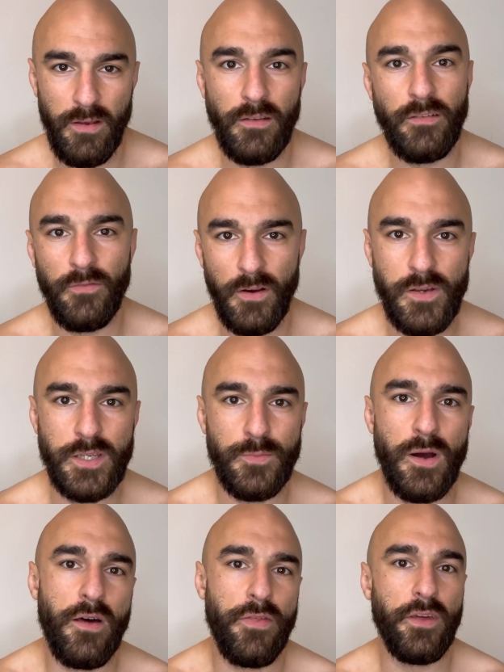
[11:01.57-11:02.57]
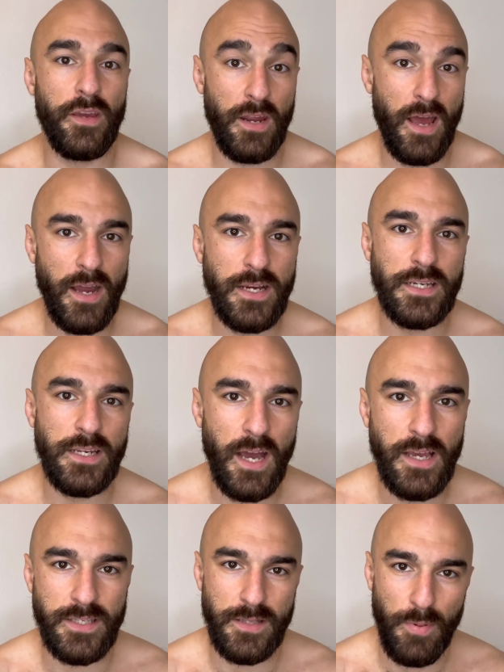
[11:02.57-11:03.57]
is a very smart thing, and it actually
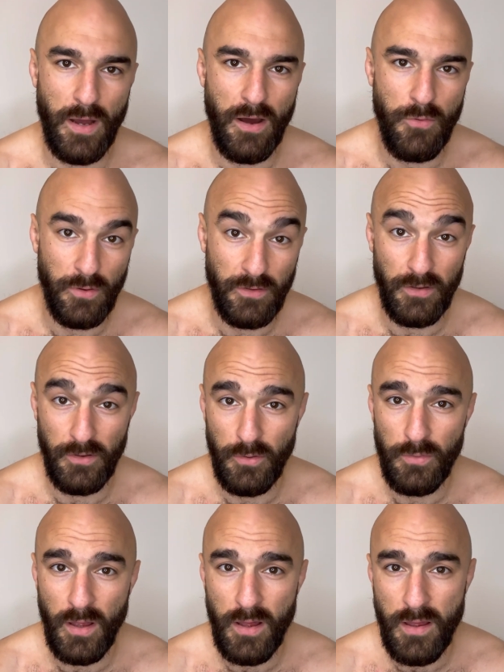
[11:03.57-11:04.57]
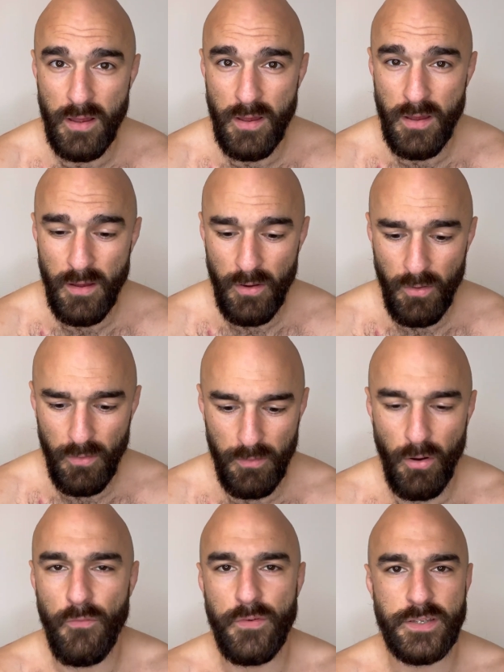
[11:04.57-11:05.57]
has the power to do that.
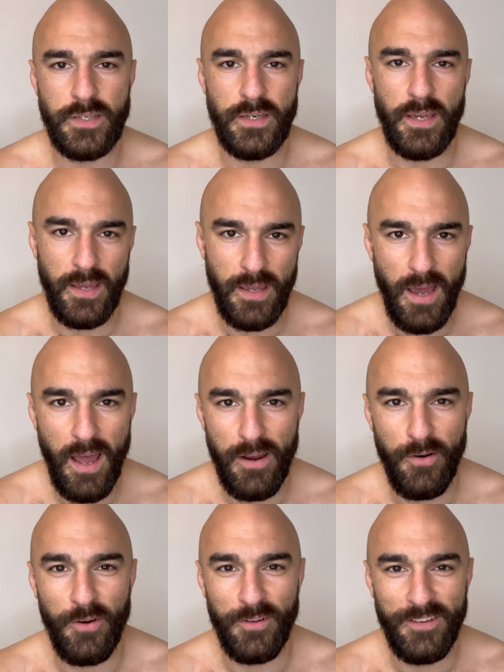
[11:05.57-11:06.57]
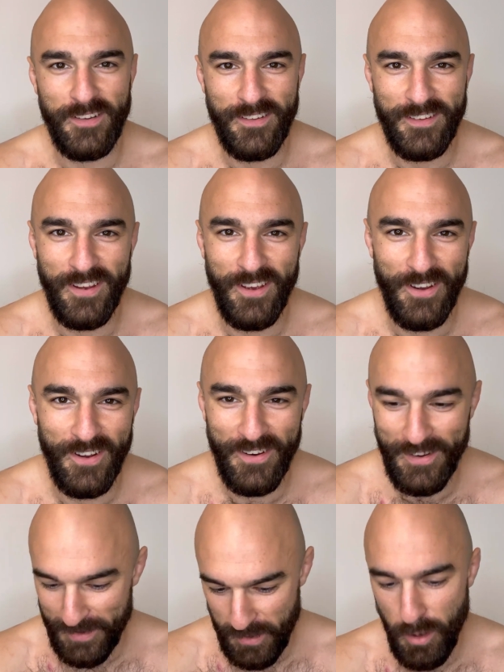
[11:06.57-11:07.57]
Obviously, it cannot turn
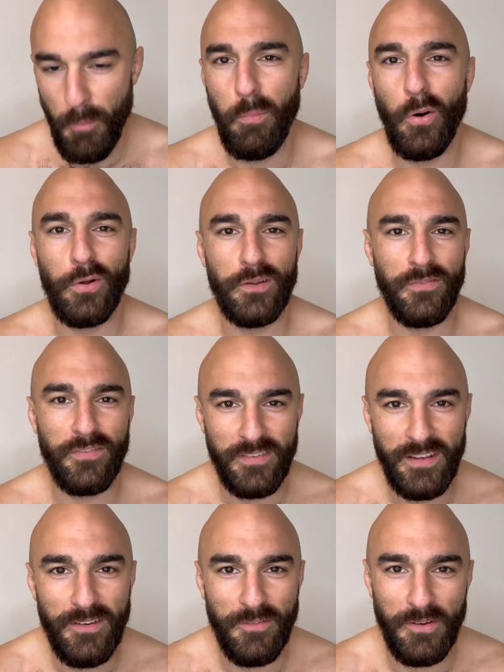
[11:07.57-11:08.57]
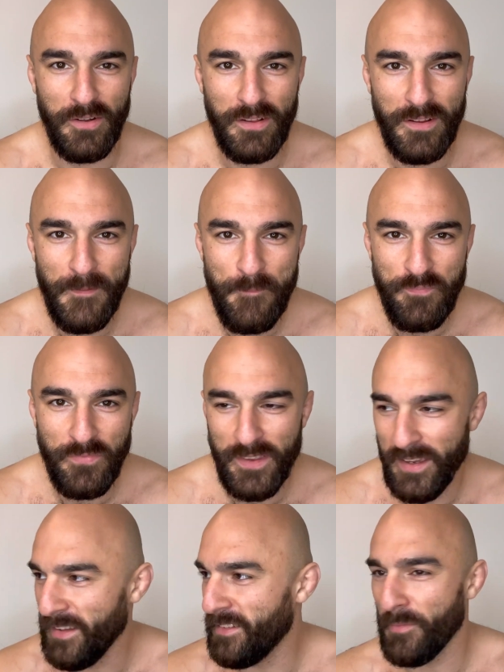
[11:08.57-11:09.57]
a bowl of cereal
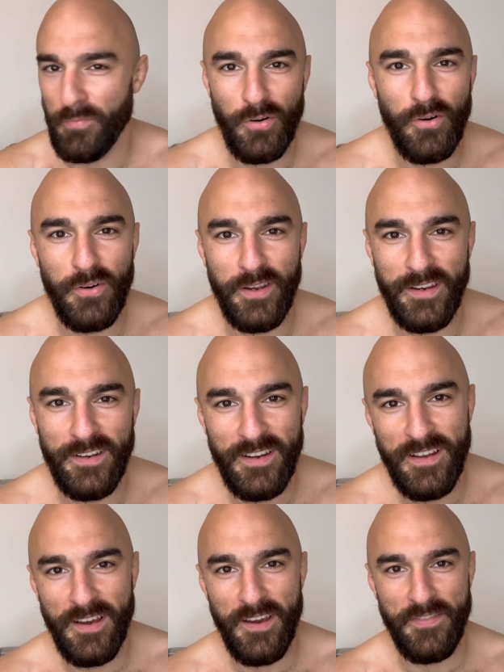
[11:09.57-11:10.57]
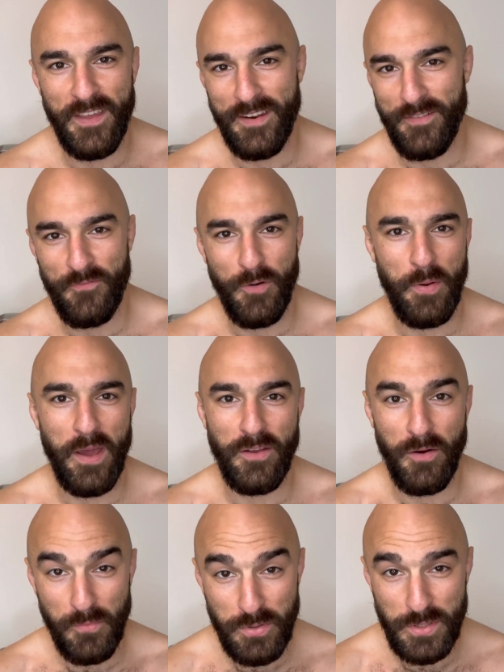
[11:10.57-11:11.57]
into protein and then repair your
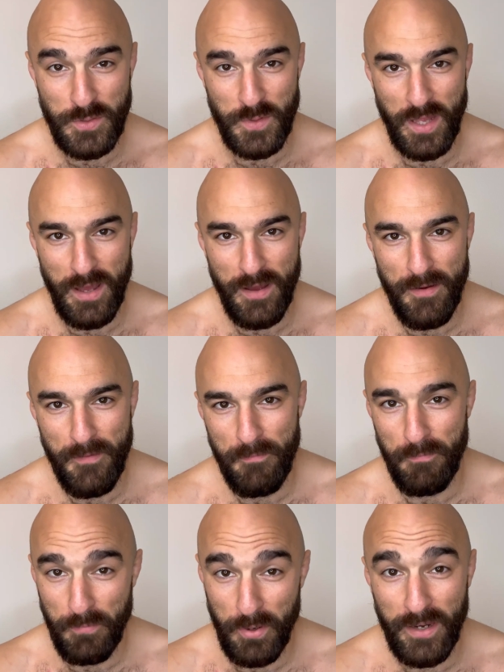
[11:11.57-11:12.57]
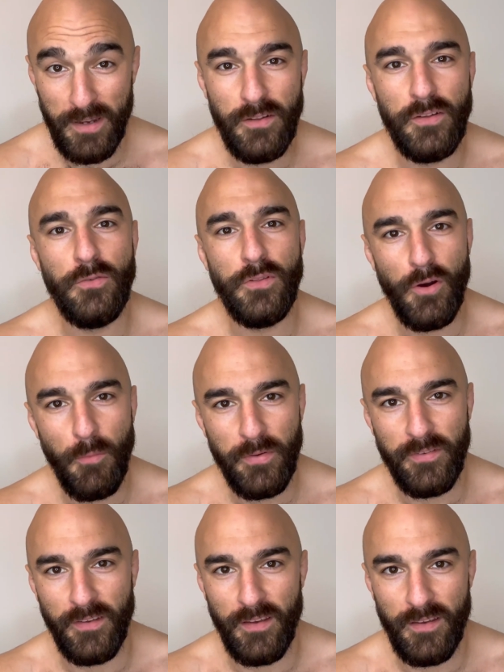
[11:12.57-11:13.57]
muscles with that, but it can do the
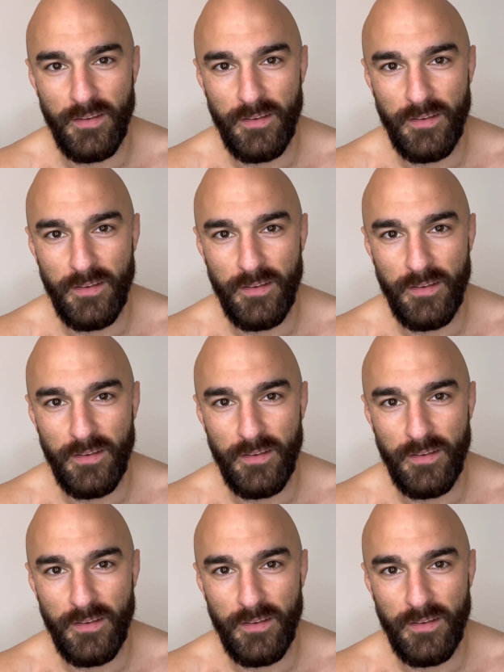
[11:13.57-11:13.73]
opposite.